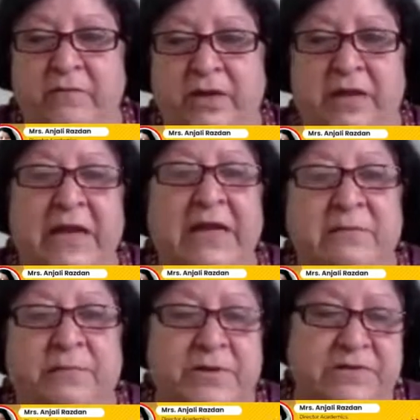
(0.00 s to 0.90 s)
where an
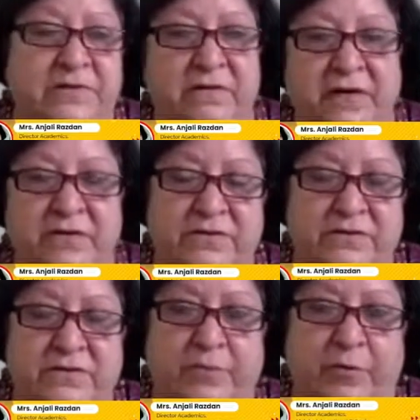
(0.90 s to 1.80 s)
interpersonal
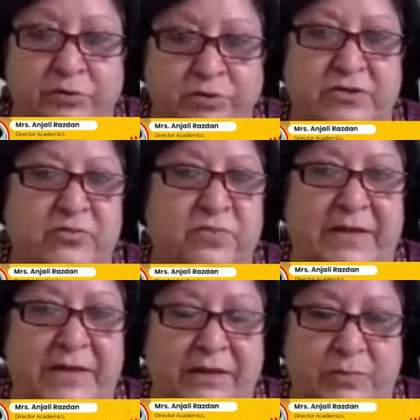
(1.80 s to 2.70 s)
relationship also has to
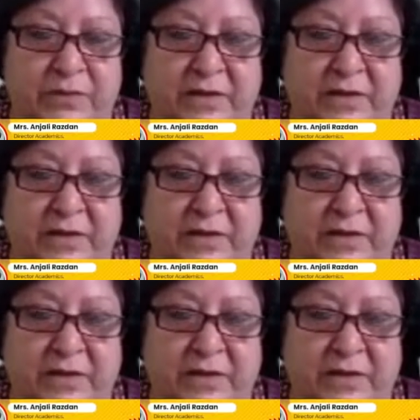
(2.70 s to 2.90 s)
be dealt with.